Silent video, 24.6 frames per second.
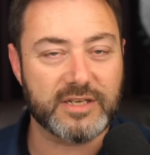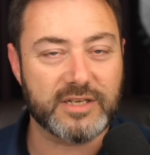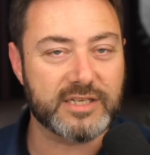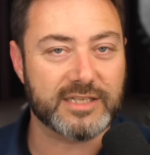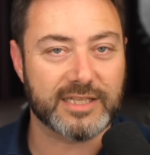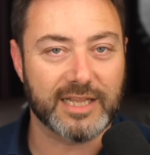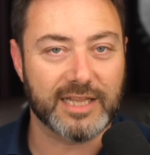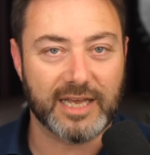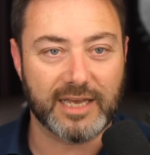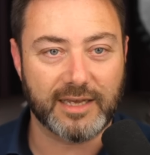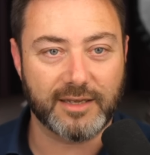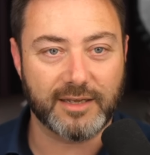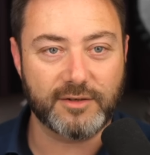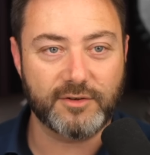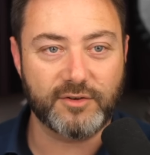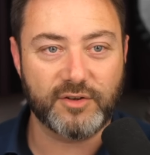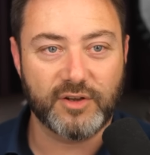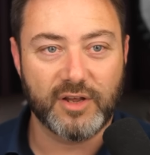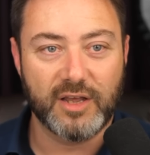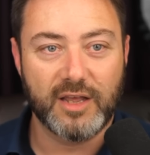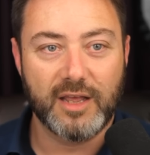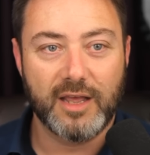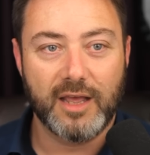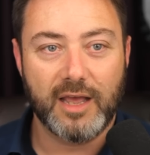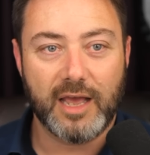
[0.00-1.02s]
land,
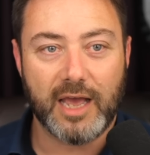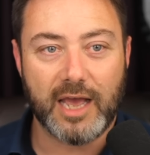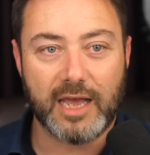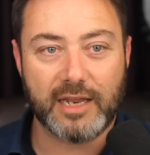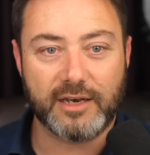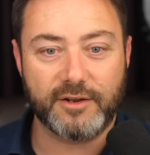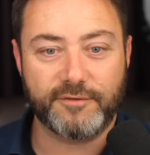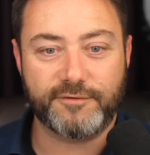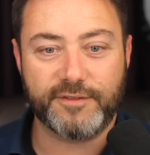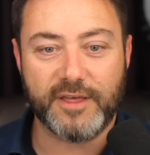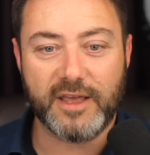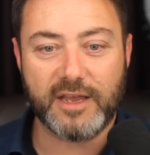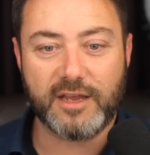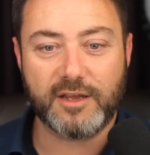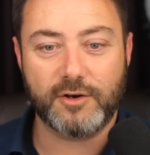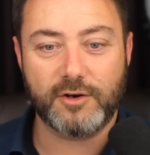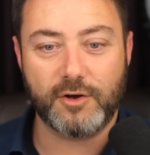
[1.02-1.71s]
and if they can